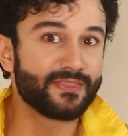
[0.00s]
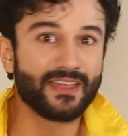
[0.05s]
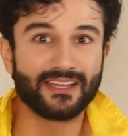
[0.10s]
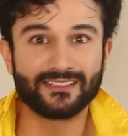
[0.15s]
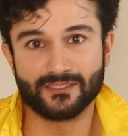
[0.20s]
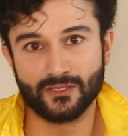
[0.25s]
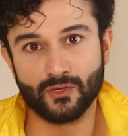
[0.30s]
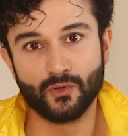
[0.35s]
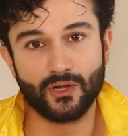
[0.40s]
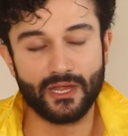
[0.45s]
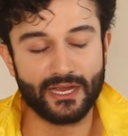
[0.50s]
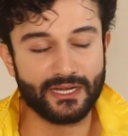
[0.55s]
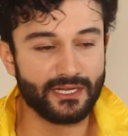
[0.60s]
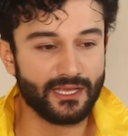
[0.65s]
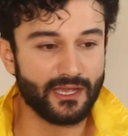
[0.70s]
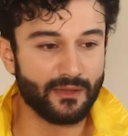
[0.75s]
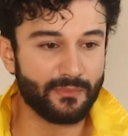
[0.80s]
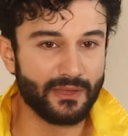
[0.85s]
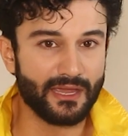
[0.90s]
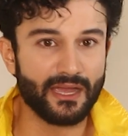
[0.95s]
That's the whole
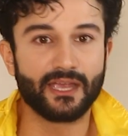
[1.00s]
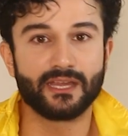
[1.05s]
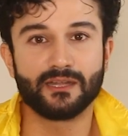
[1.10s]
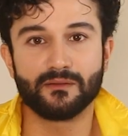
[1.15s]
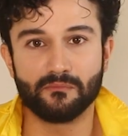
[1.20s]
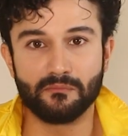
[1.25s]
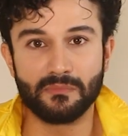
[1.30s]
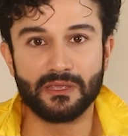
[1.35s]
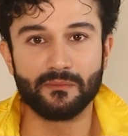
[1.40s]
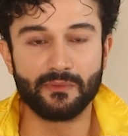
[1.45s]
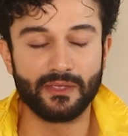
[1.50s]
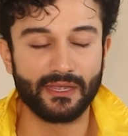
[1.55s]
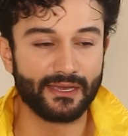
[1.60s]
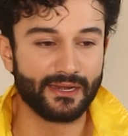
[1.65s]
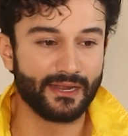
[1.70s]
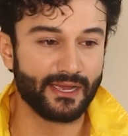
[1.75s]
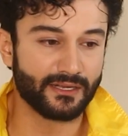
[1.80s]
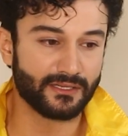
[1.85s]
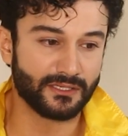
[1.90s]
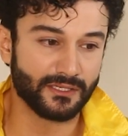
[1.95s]
idea behind me being
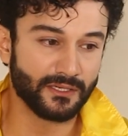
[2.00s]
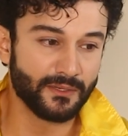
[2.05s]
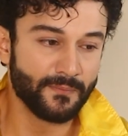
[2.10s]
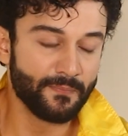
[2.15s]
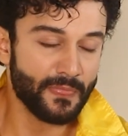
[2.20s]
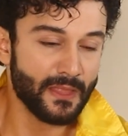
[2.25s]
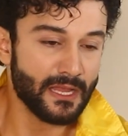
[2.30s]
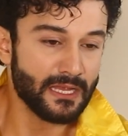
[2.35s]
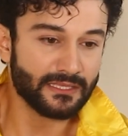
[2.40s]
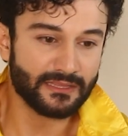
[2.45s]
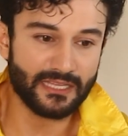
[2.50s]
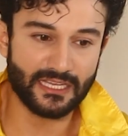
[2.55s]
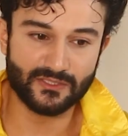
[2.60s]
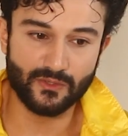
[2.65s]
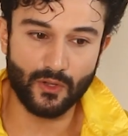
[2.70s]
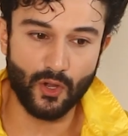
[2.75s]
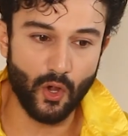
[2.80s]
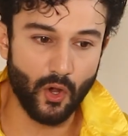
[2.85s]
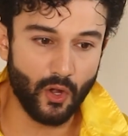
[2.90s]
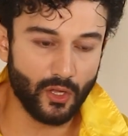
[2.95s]
an actor.
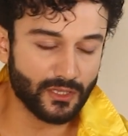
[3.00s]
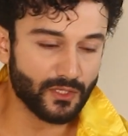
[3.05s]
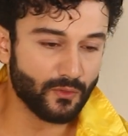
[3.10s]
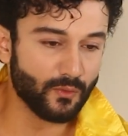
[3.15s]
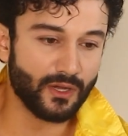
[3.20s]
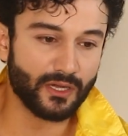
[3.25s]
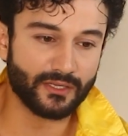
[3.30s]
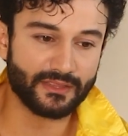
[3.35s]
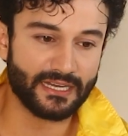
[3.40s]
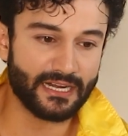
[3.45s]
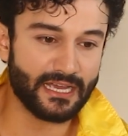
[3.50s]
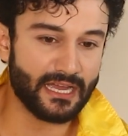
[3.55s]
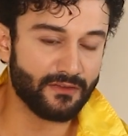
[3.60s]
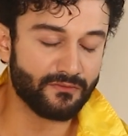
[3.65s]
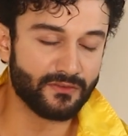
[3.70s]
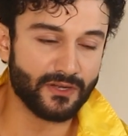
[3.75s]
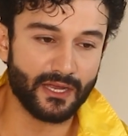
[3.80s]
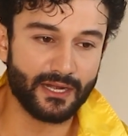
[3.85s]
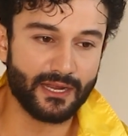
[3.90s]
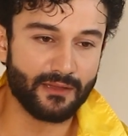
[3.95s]
That's why all the work that I
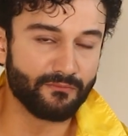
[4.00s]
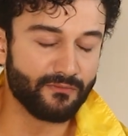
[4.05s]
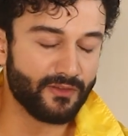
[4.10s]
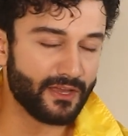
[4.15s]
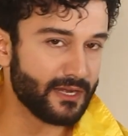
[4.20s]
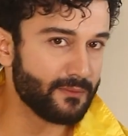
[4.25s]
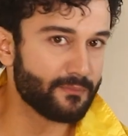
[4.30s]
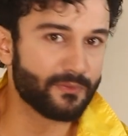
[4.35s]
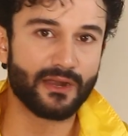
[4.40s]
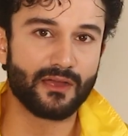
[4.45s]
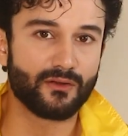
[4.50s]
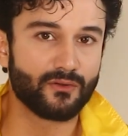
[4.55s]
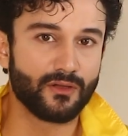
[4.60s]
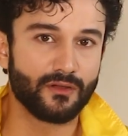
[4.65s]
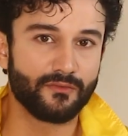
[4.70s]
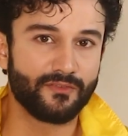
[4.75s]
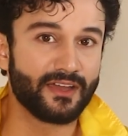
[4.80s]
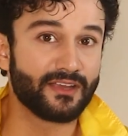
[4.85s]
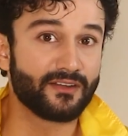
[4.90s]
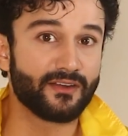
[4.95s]
have done, I'm very proud
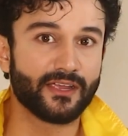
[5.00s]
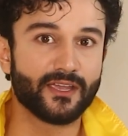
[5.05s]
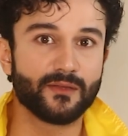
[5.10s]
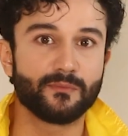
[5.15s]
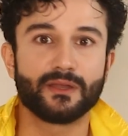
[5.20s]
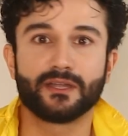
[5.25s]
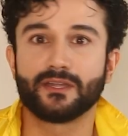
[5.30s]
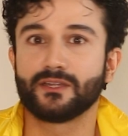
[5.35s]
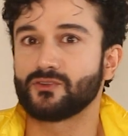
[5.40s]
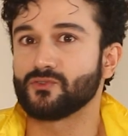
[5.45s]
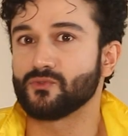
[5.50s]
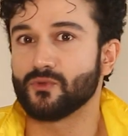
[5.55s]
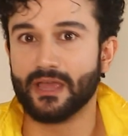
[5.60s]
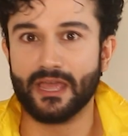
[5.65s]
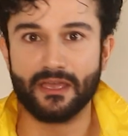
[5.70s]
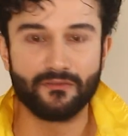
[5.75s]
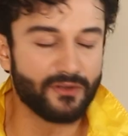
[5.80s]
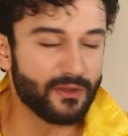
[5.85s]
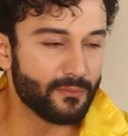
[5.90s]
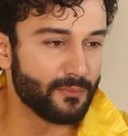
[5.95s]
of. I recommend it to
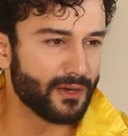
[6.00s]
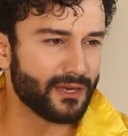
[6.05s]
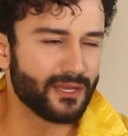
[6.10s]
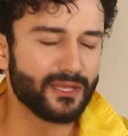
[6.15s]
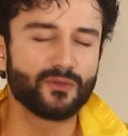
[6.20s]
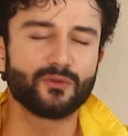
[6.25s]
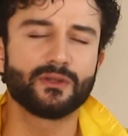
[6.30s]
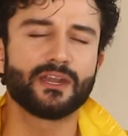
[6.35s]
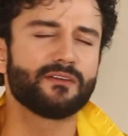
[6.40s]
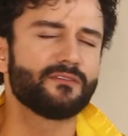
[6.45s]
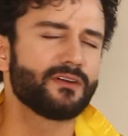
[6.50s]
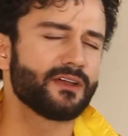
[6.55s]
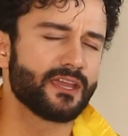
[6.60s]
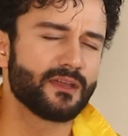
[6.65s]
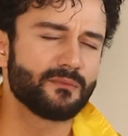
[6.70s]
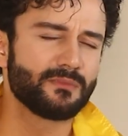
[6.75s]
everybody. You'll never